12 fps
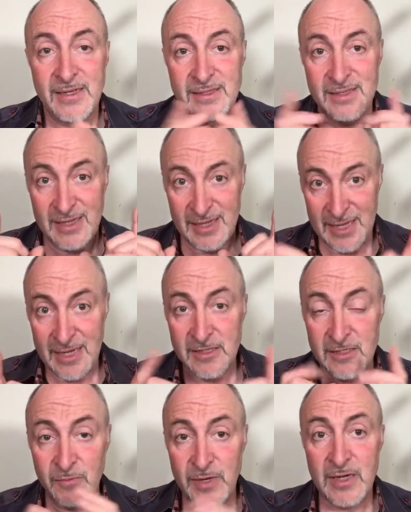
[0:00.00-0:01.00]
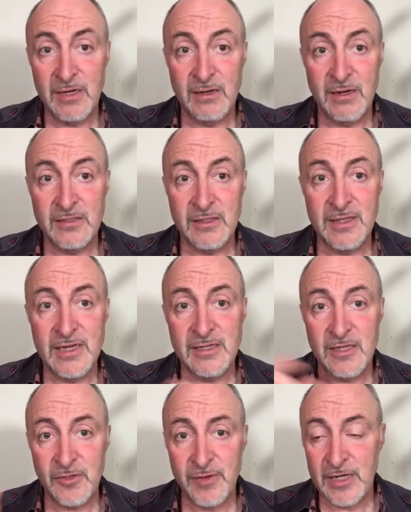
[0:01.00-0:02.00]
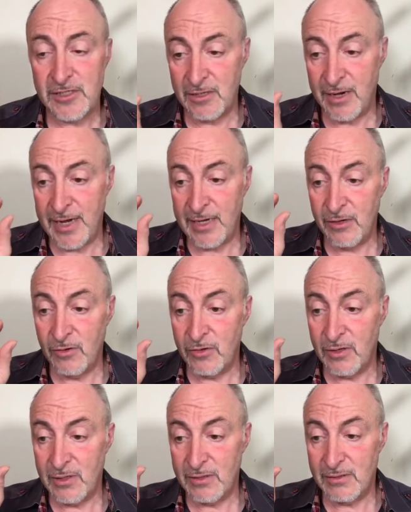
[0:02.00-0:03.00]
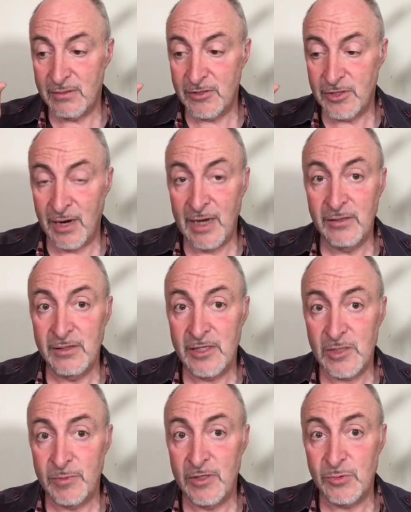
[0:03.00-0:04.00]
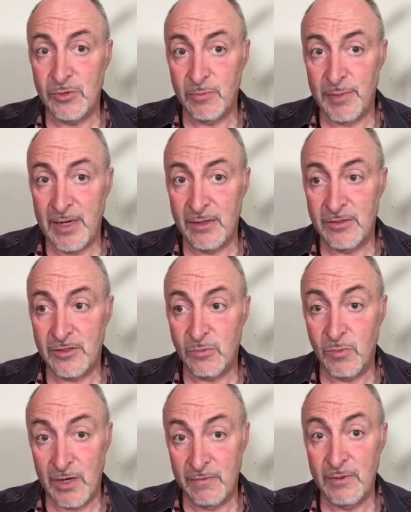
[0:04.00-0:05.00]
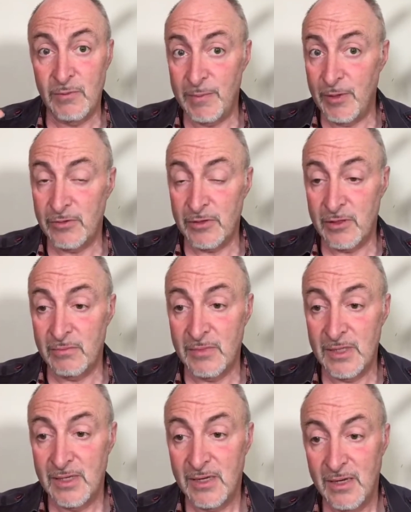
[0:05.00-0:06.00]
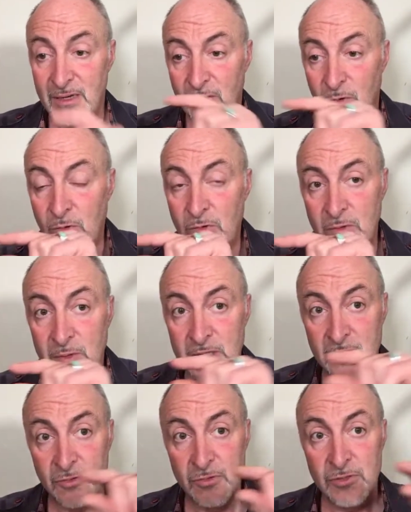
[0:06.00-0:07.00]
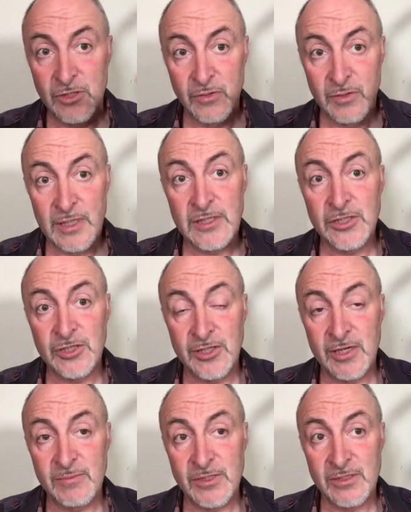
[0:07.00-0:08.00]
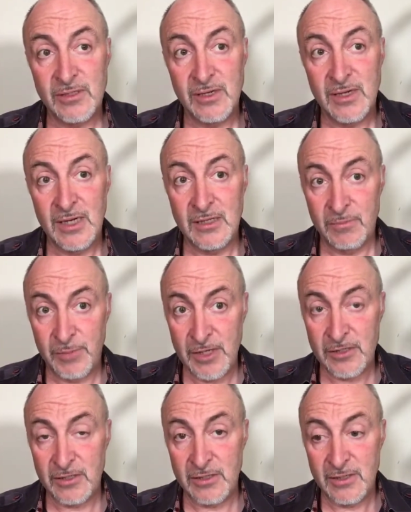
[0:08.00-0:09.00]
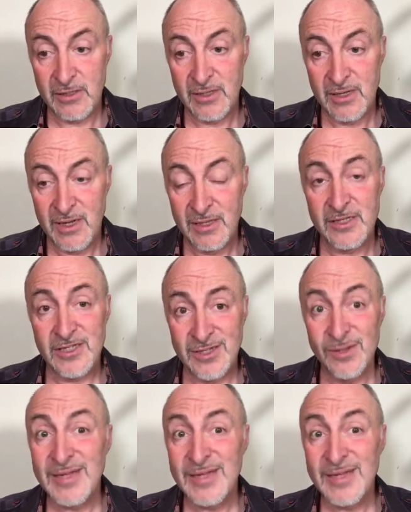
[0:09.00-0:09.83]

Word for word: The key is to recognize that there's a thread tying your childhood experience with your parents, one of them or both of them, all the way through to your relationships in the present. That's still